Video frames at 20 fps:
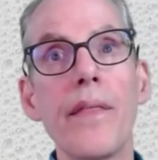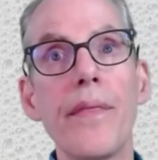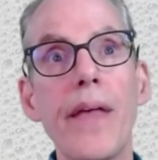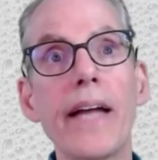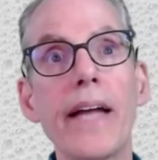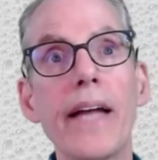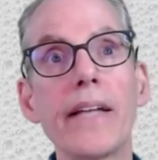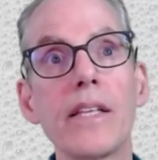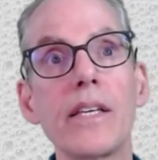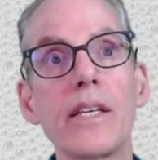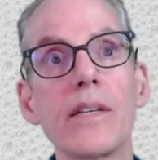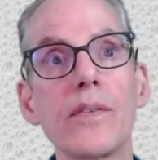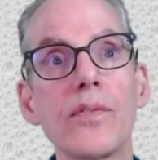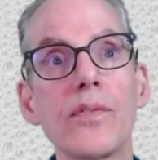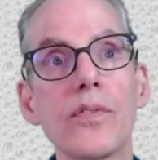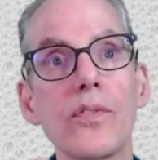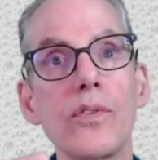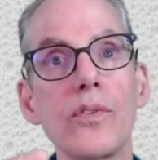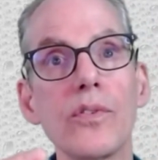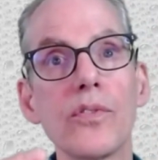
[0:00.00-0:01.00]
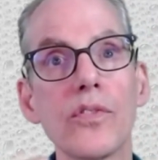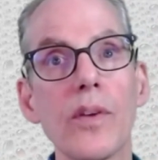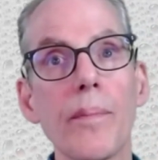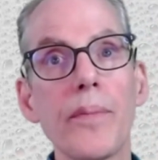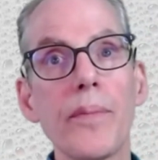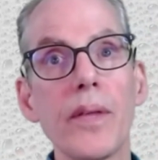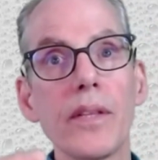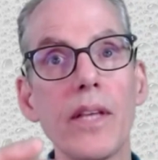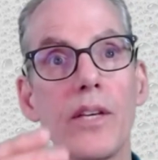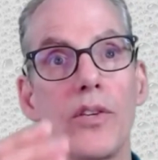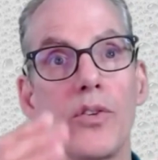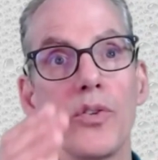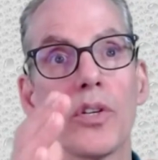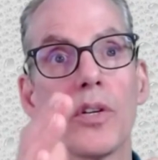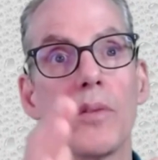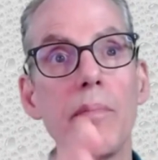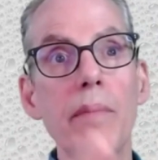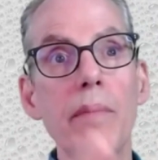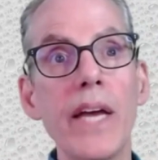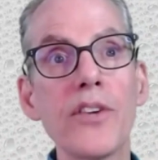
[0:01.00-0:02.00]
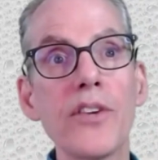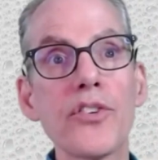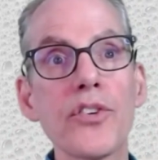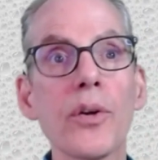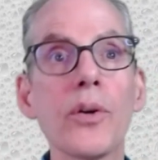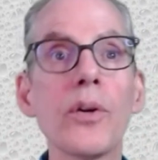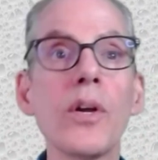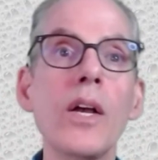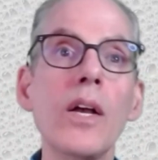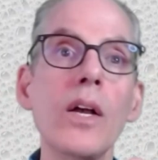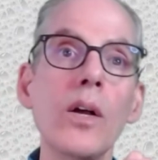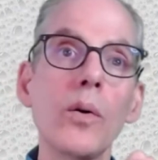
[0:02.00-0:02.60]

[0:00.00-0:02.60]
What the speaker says: that gives you something that you can measure,